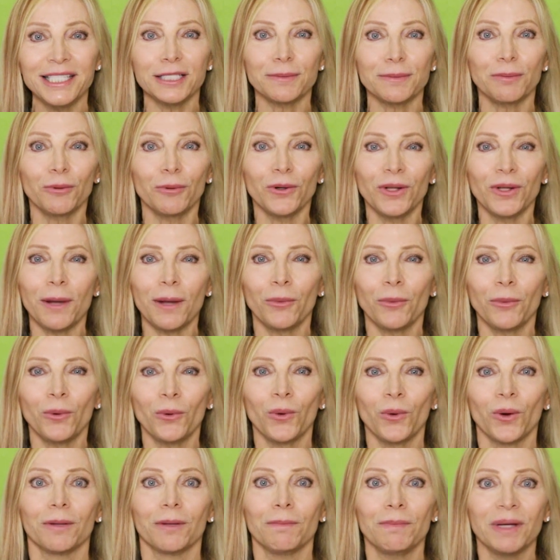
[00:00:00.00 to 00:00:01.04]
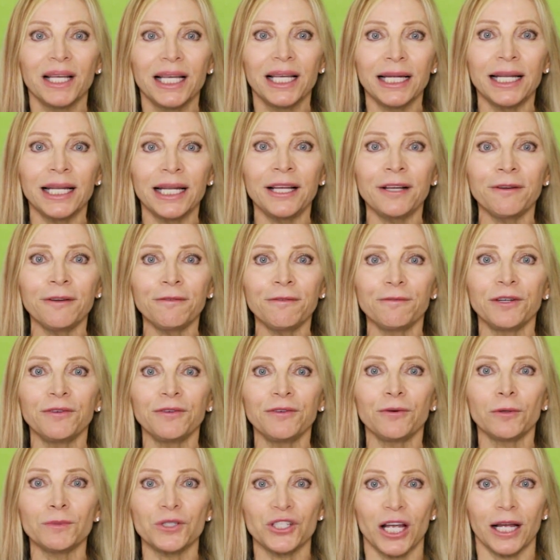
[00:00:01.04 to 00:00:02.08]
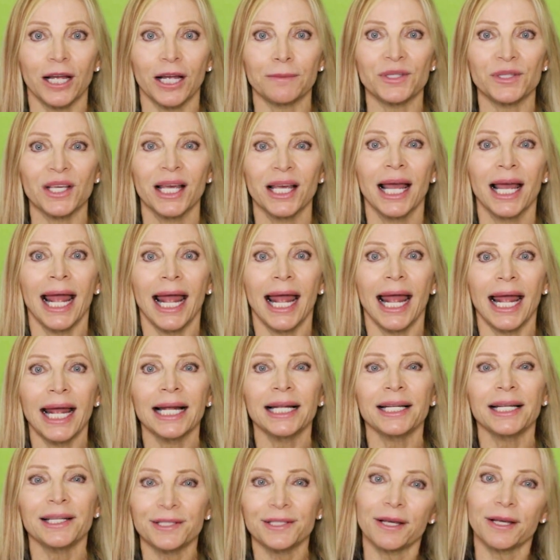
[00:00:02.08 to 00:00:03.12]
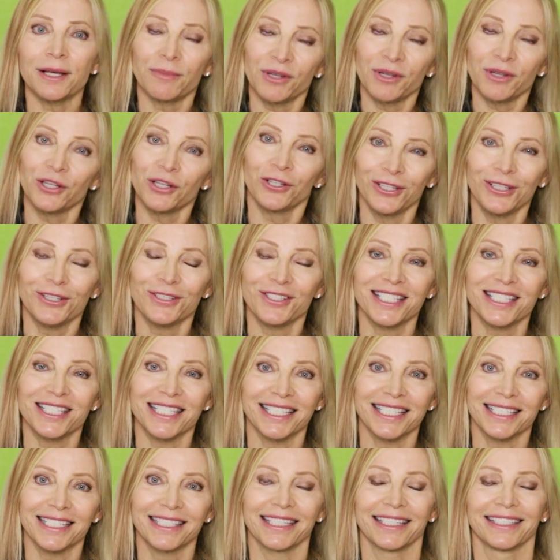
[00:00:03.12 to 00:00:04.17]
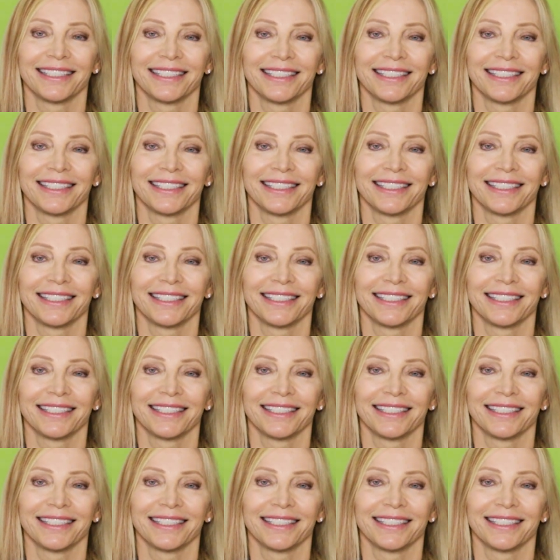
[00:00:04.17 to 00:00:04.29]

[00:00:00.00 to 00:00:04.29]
explore that more, the beginning of freeform shapes and some of their uses.